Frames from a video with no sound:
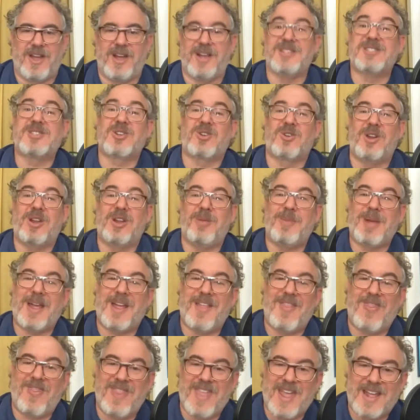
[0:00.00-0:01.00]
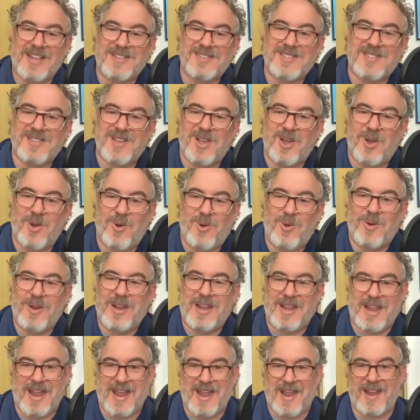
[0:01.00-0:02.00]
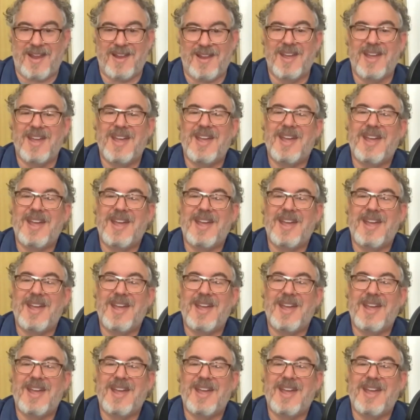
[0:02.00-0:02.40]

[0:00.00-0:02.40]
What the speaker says: ice cream, and that's okay.